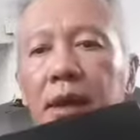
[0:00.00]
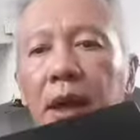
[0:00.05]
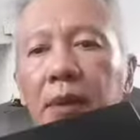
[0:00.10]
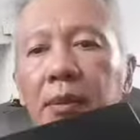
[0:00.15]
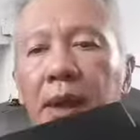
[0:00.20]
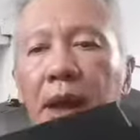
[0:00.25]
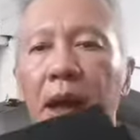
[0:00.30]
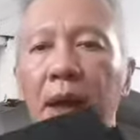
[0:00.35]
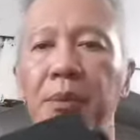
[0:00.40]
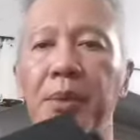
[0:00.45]

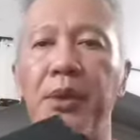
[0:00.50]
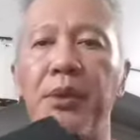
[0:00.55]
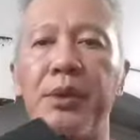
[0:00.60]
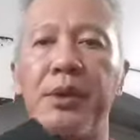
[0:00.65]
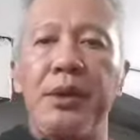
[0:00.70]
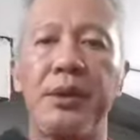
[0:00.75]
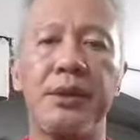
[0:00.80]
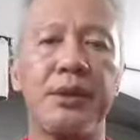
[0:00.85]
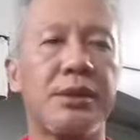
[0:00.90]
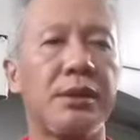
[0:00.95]
am I happy
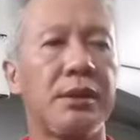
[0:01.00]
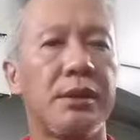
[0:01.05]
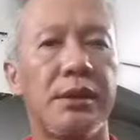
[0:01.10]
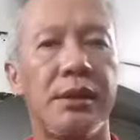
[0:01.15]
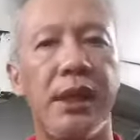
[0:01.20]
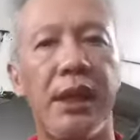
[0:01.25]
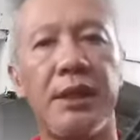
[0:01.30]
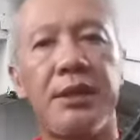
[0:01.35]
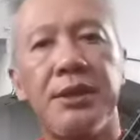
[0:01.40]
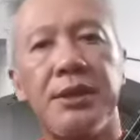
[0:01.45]
with this?
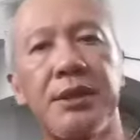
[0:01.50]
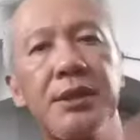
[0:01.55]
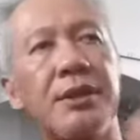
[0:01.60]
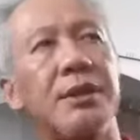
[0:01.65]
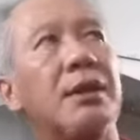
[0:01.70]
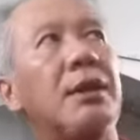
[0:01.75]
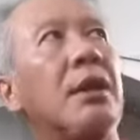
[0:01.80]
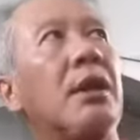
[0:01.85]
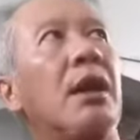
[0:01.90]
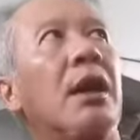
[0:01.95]
Yes.